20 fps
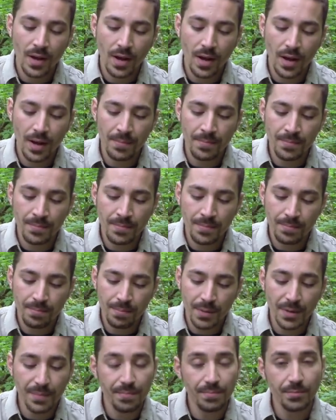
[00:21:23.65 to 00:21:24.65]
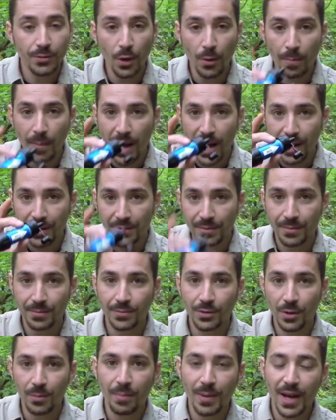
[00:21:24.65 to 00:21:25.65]
But not bad.
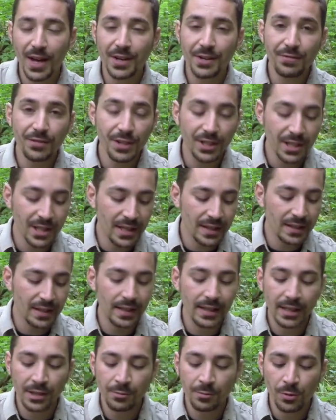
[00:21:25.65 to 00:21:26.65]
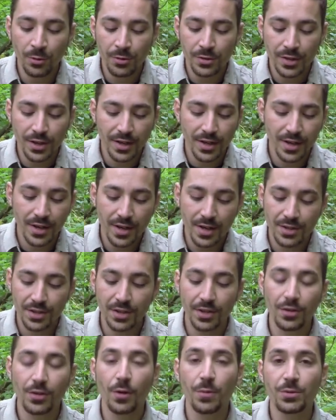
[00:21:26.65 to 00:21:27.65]
If you need clean water, it's
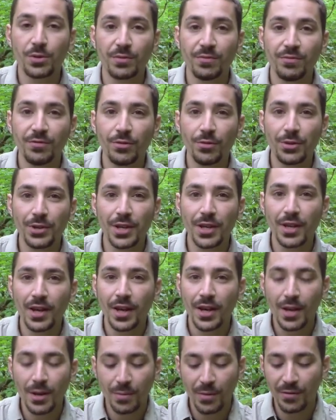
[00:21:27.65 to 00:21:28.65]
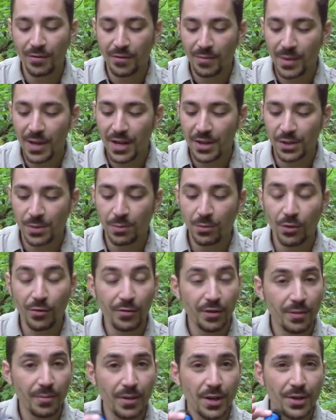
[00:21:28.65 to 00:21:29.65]
a good option for you. But for me, it's more
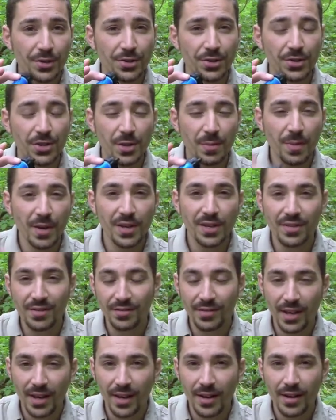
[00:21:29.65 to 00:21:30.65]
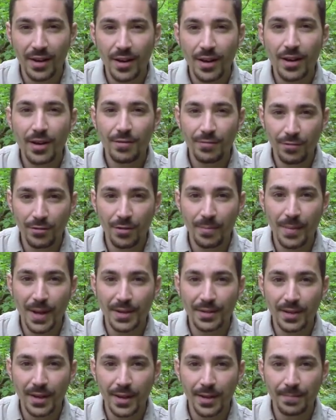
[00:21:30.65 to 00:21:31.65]
of an emergency piece of kit for a
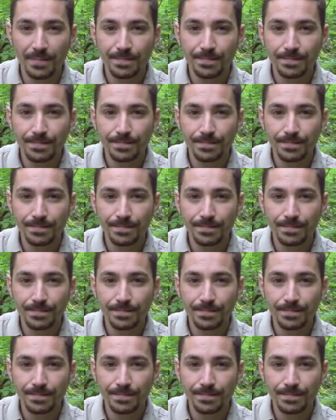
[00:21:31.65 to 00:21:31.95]
med kit.